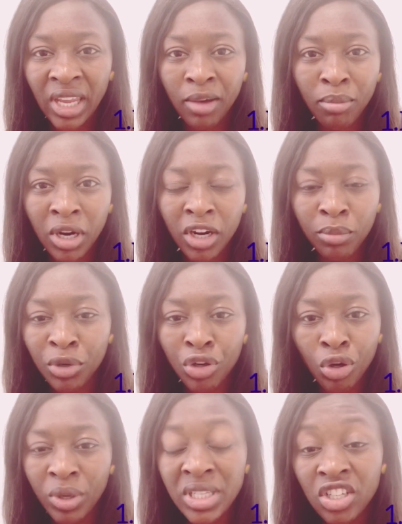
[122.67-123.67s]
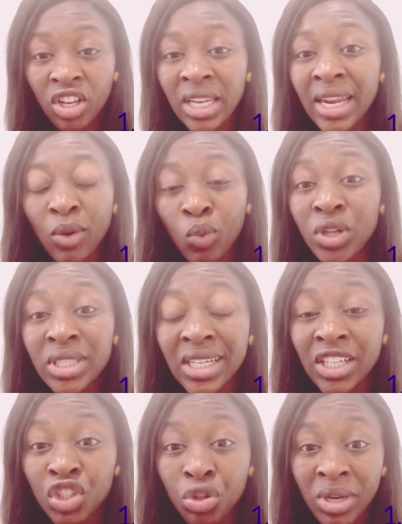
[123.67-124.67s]
get married. But no, it's not that I
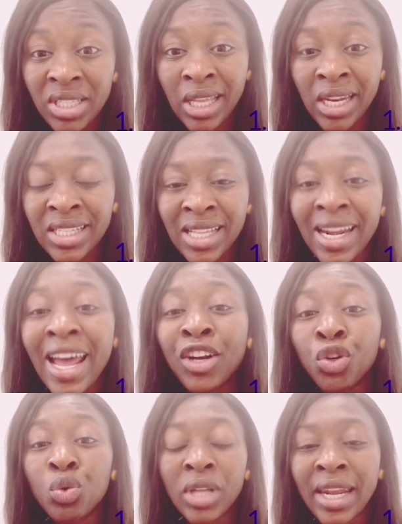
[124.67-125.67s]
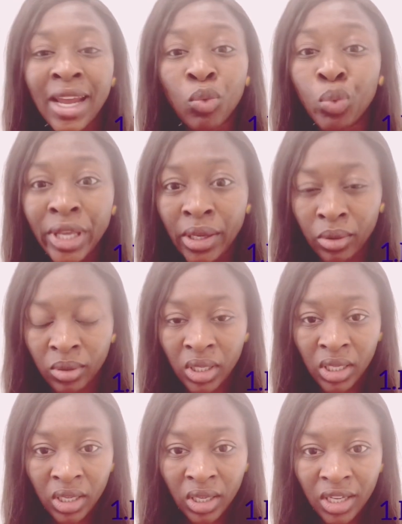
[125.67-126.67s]
wasn't interested. It's that I knew that I will.
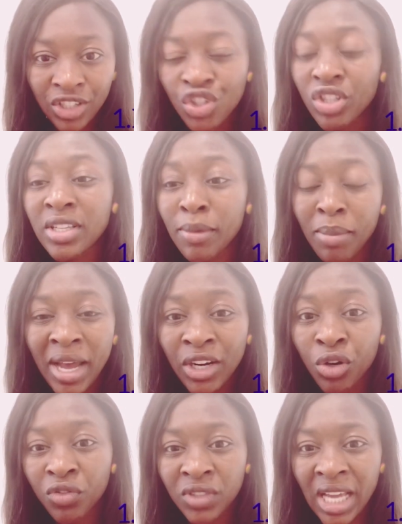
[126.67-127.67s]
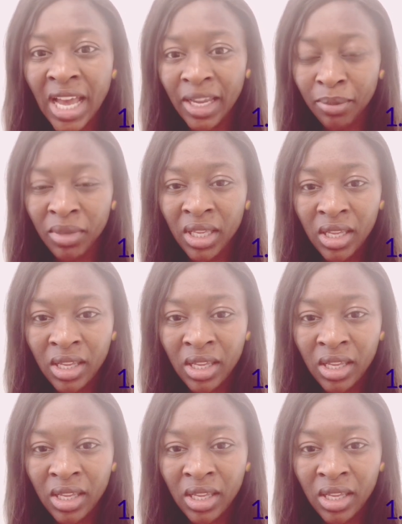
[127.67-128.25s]
It's just a matter of time.